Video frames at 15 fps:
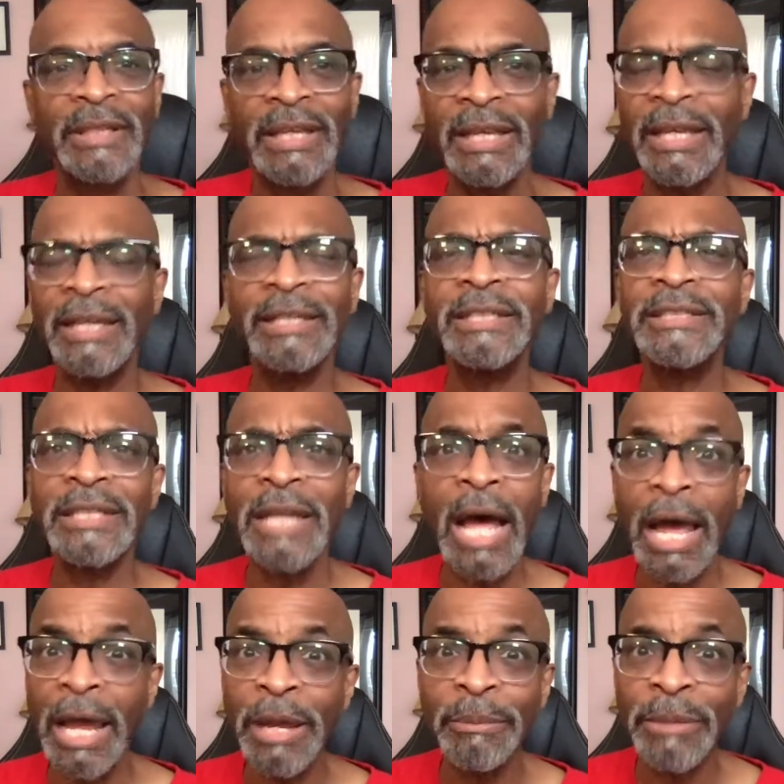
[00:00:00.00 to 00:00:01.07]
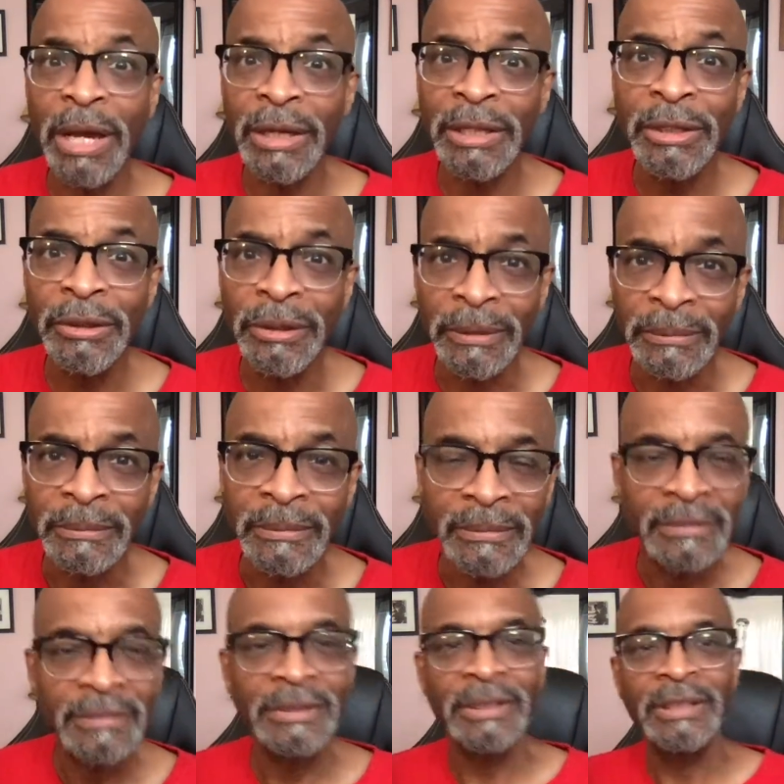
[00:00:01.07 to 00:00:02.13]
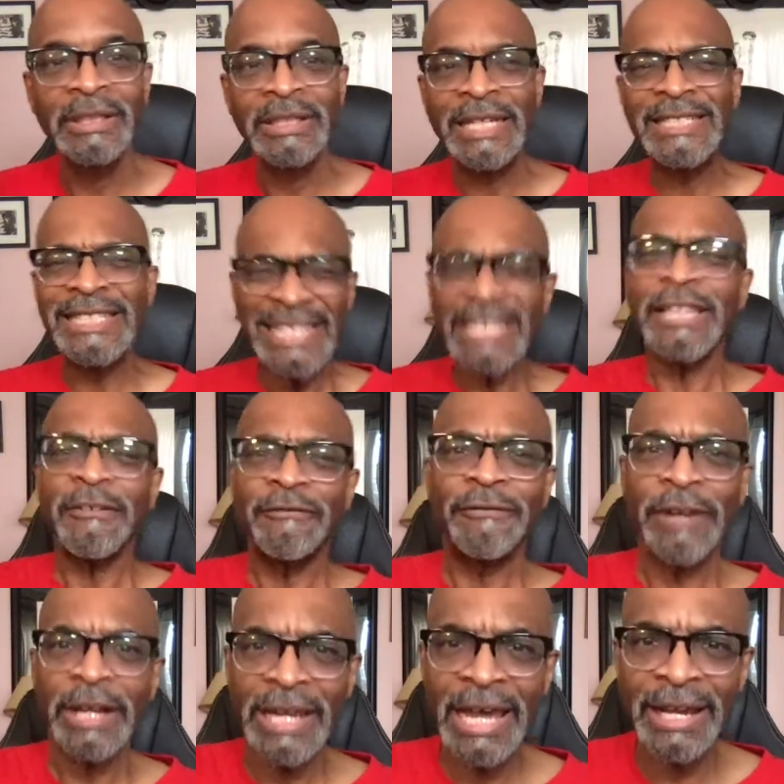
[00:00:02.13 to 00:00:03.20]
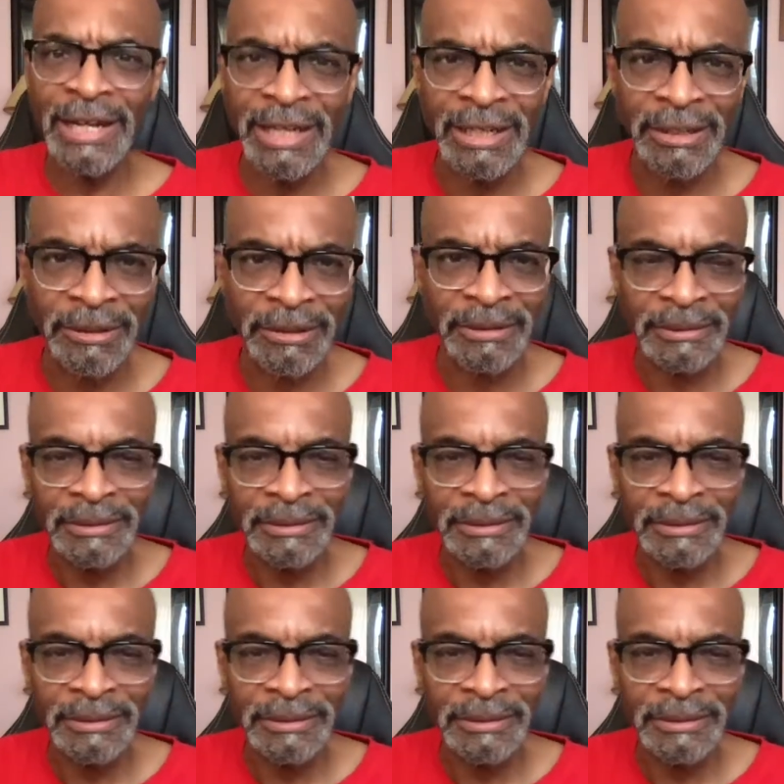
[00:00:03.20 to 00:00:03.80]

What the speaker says: And he says, "I am not here." I said, "Get the fuck out of here."